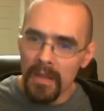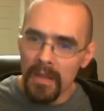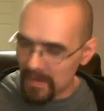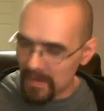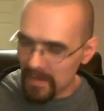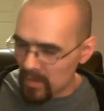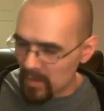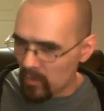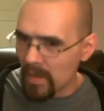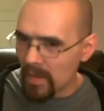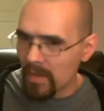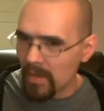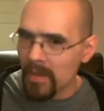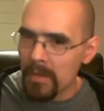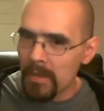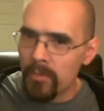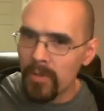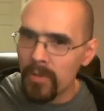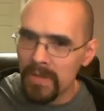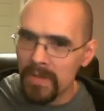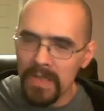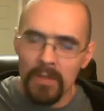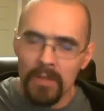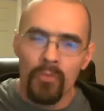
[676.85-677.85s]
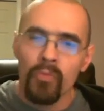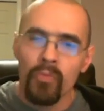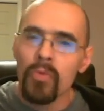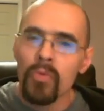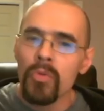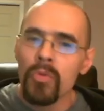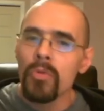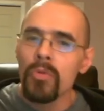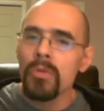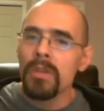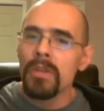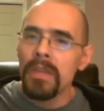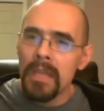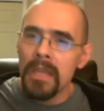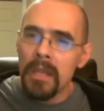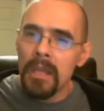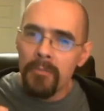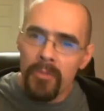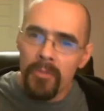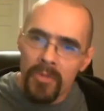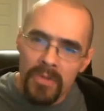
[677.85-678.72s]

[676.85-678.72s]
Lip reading: as Quigley puts it, rule in the